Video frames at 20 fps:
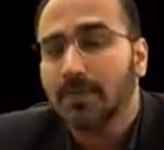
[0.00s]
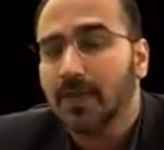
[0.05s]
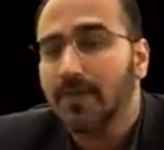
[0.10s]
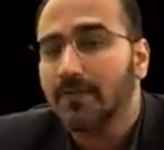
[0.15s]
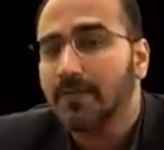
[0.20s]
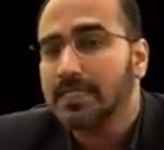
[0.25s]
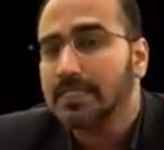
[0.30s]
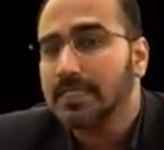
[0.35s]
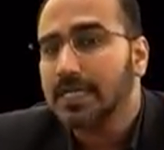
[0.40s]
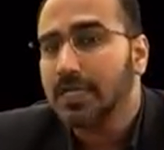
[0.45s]

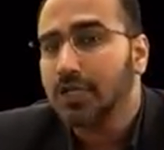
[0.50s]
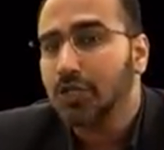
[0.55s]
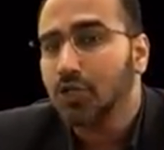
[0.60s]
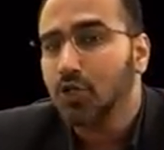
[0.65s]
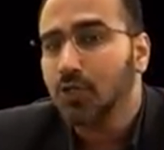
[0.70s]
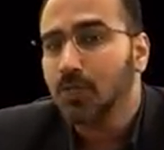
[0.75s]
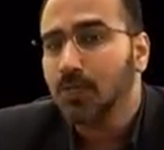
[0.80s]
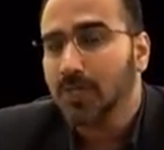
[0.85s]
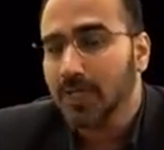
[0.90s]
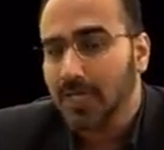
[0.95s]
PVC
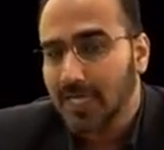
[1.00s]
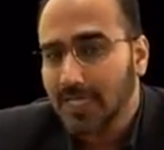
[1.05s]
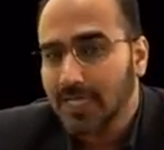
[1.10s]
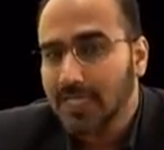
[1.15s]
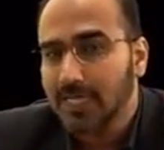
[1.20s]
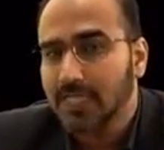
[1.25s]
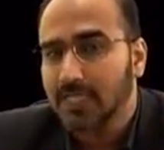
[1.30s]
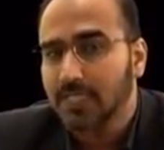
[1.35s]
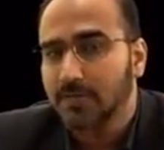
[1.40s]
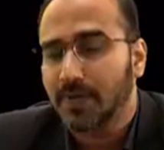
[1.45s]
tube
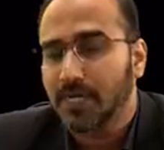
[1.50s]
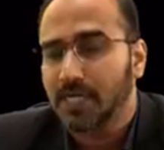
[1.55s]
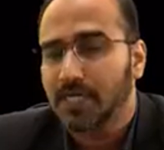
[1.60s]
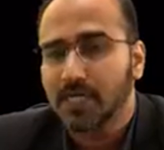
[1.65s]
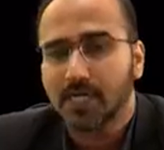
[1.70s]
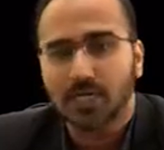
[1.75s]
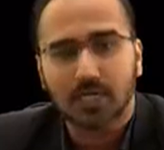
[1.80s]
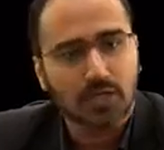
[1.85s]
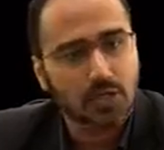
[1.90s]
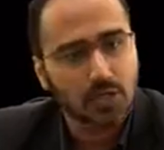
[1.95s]
in this
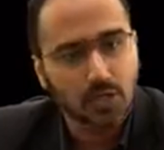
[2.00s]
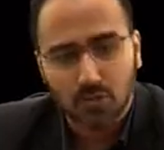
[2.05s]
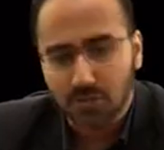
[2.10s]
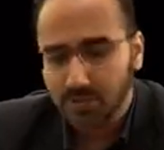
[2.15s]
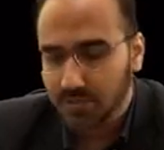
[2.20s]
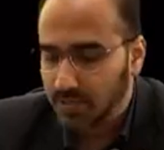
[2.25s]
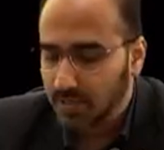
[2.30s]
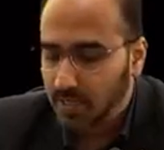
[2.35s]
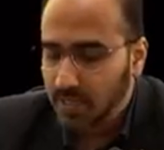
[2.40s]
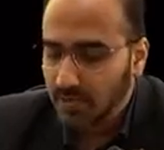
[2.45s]
patient?
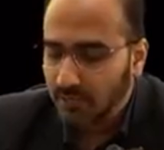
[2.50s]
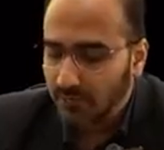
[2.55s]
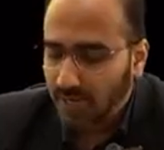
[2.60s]
No.